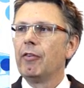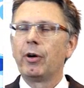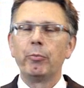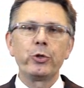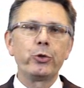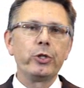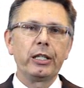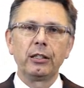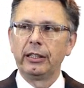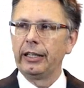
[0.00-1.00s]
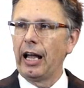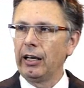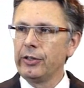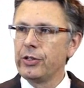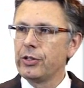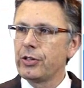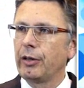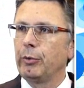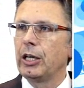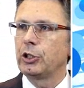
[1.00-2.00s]
pharmaceutical analysis,
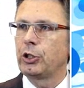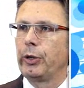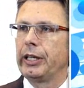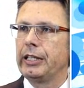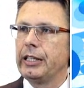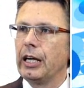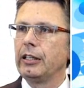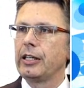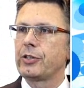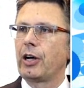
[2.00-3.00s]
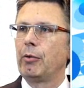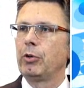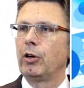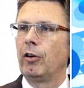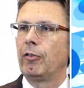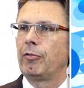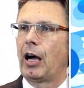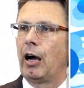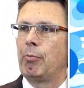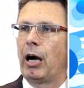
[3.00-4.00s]
and we are showing here an example
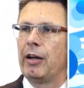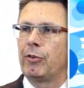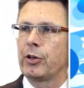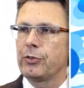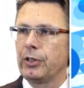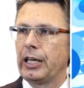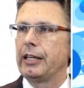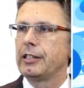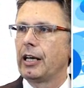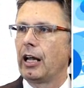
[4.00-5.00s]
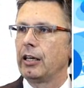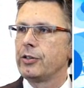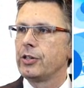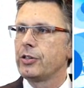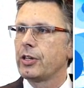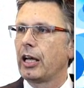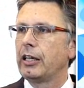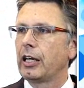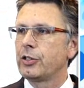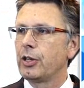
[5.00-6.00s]
of biphosphonate analysis and
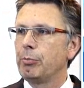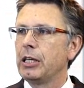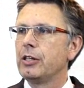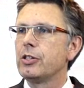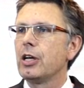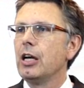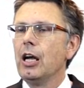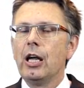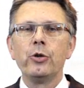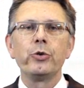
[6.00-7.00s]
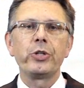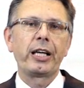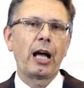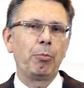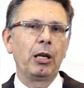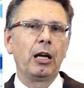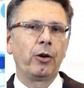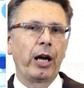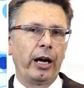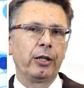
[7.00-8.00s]
excipients using
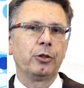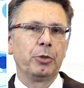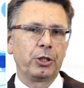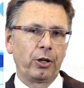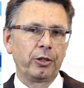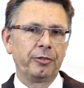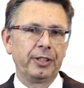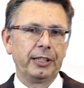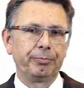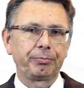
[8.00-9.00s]
capillary ion chromatography.